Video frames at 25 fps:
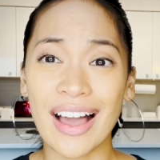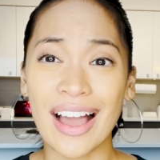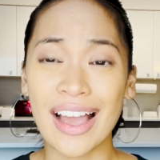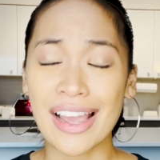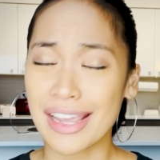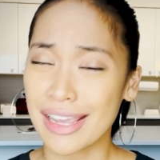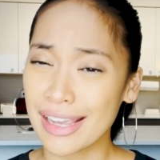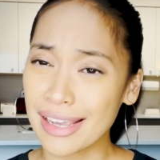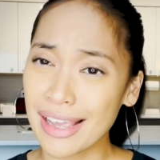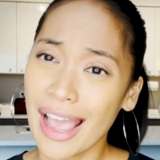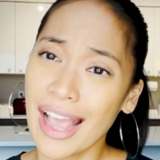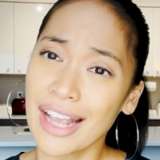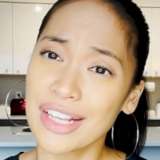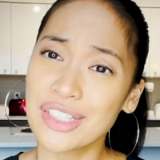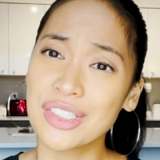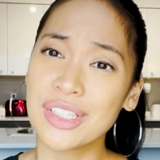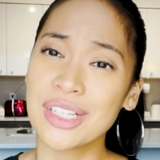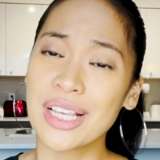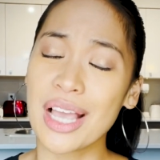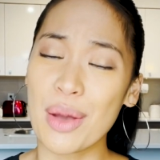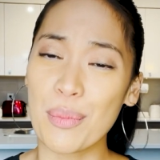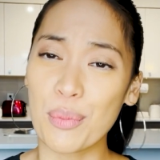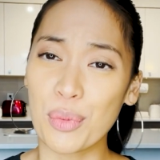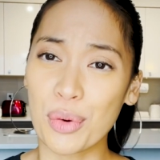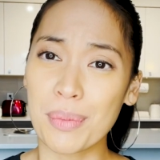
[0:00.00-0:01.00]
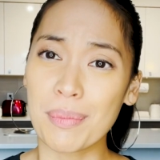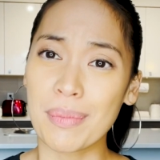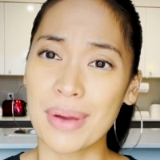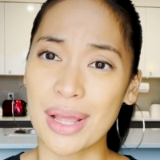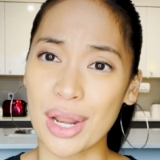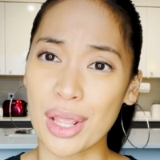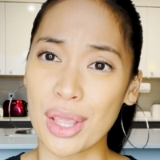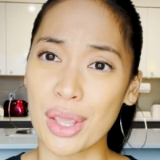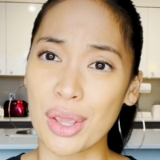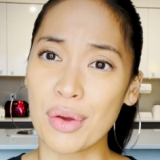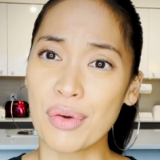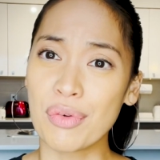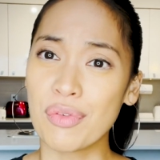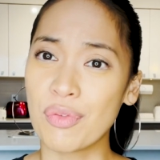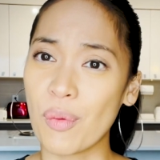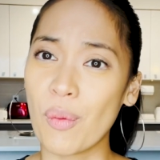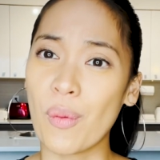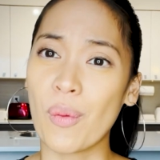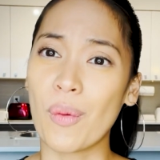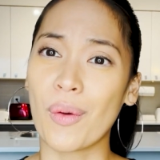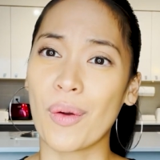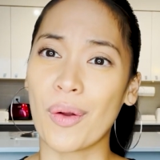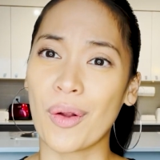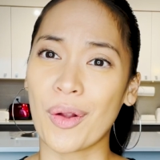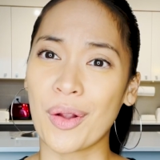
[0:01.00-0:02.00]
I actually got more money
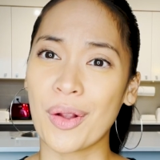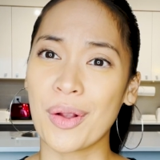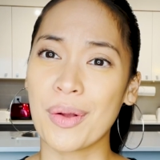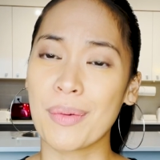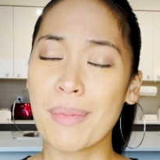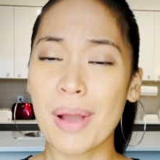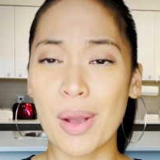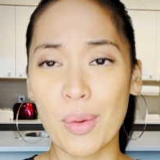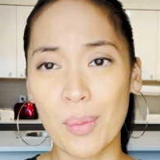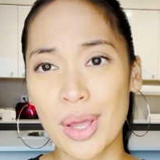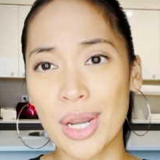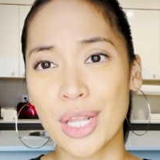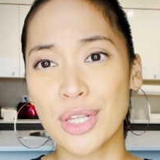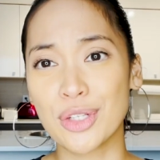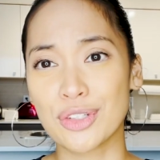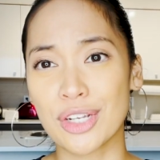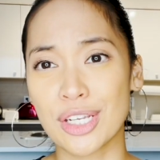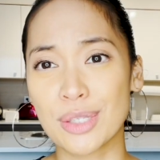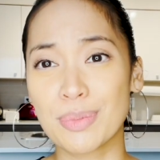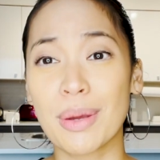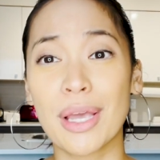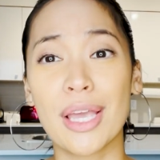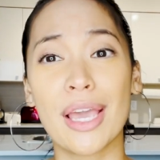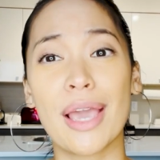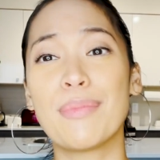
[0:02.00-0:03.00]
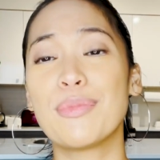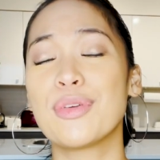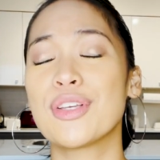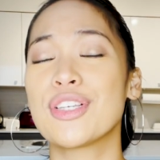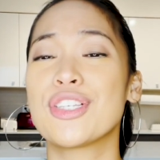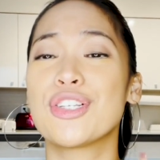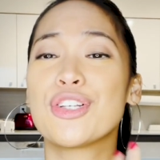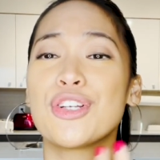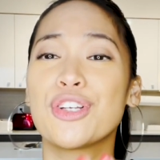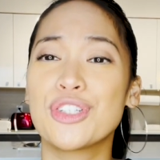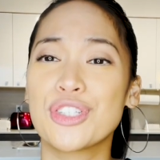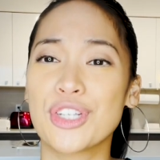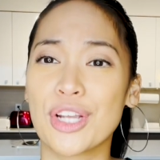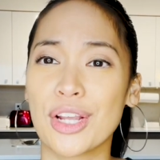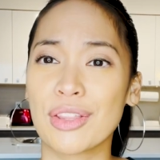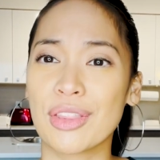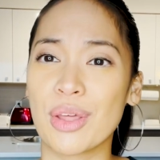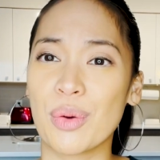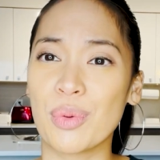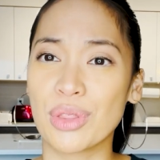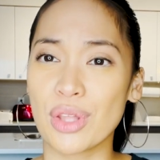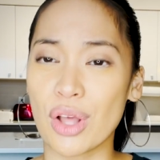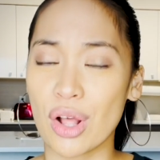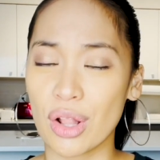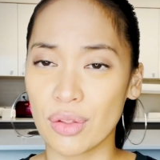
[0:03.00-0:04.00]
for my wedding dress, but I'm just sharing that
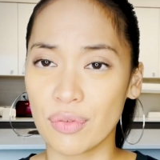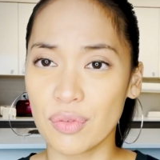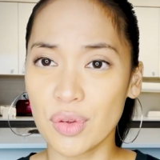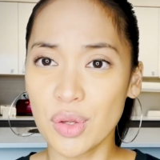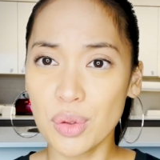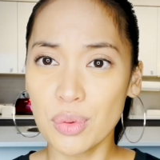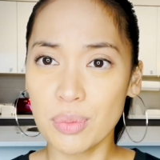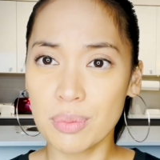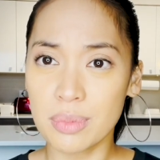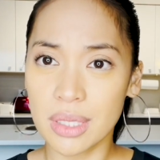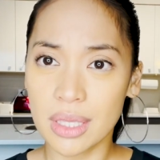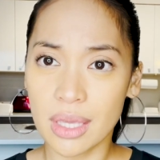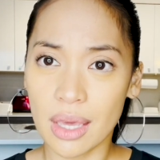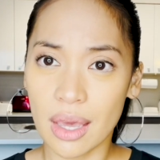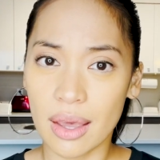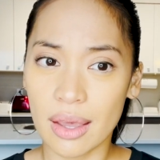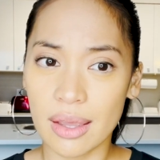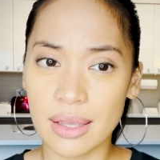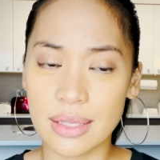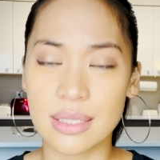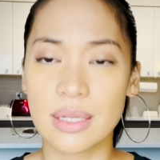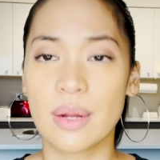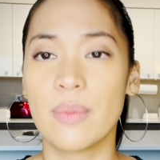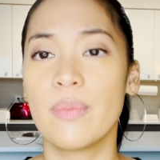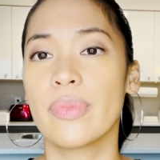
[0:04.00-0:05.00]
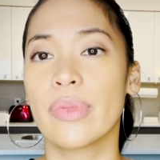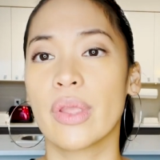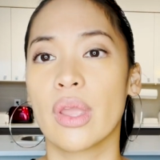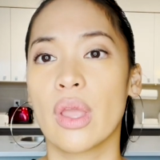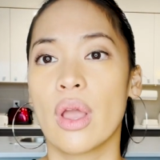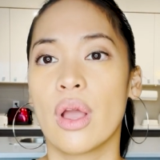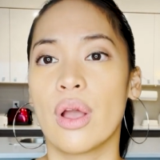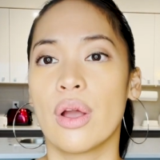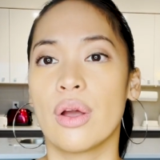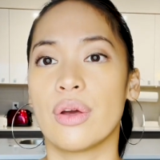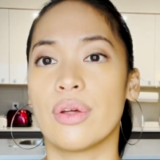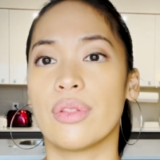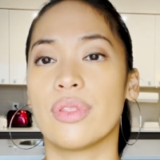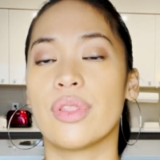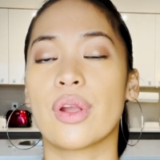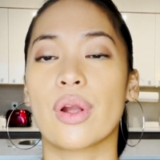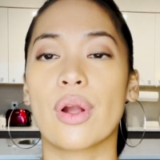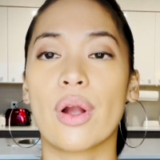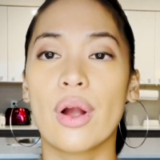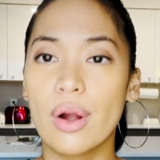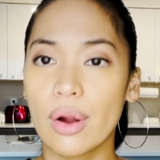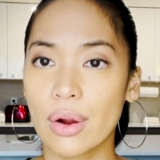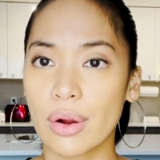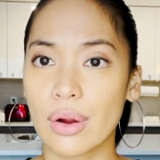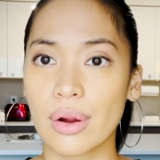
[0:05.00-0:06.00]
with all of you because
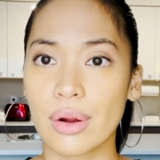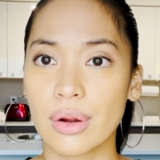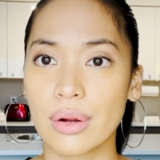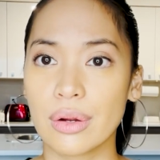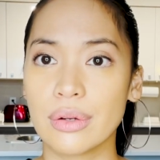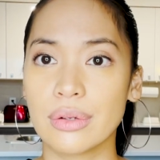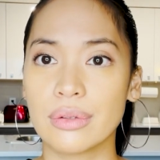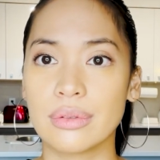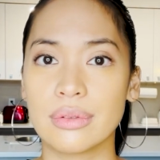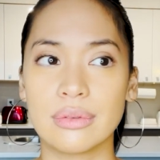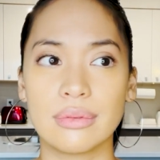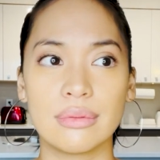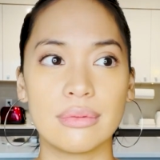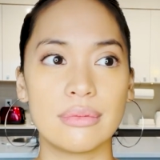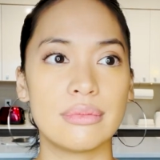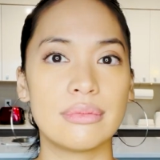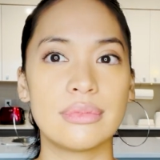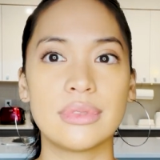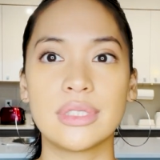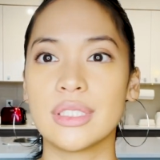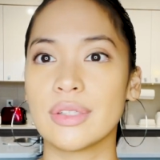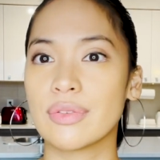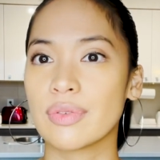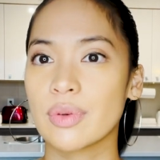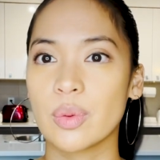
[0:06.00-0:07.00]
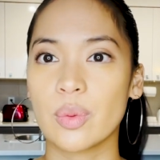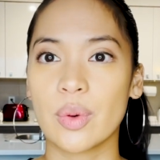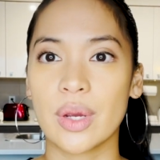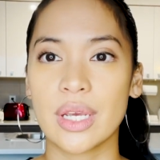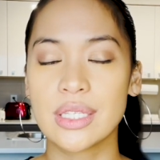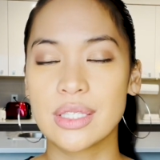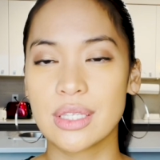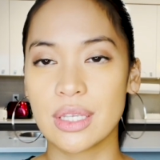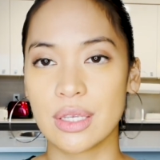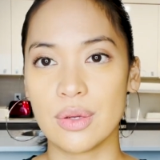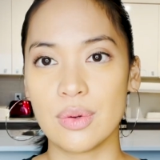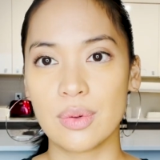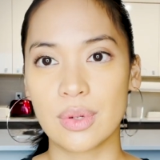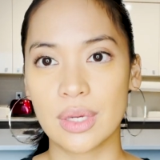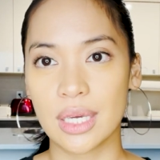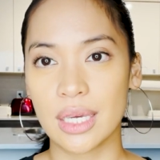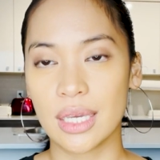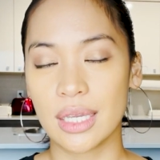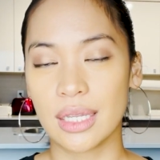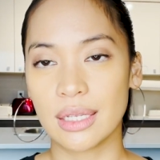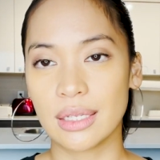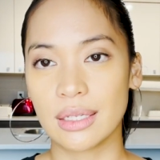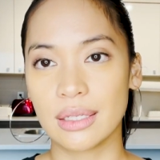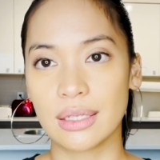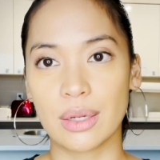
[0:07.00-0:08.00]
there are different ways that you
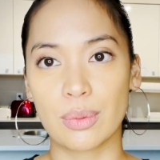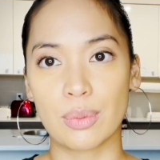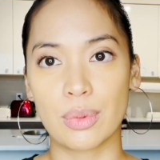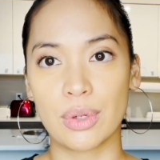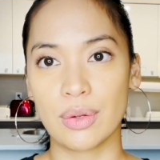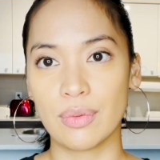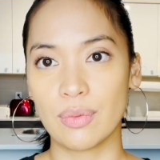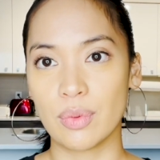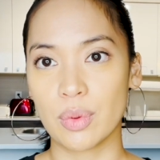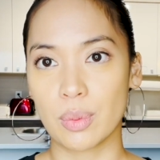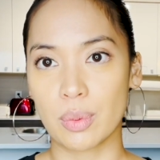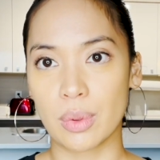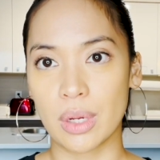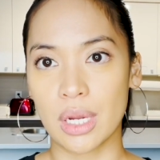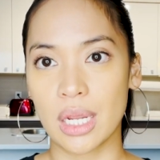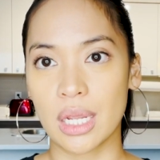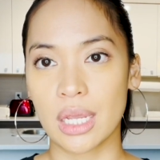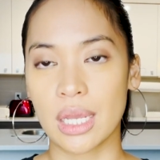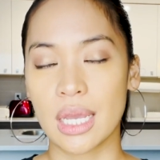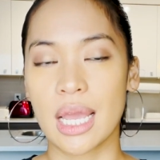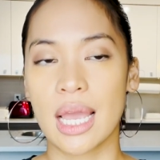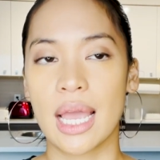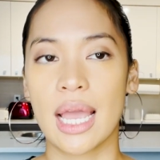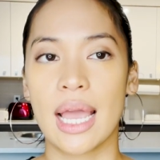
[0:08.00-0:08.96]
can get rid of your ring.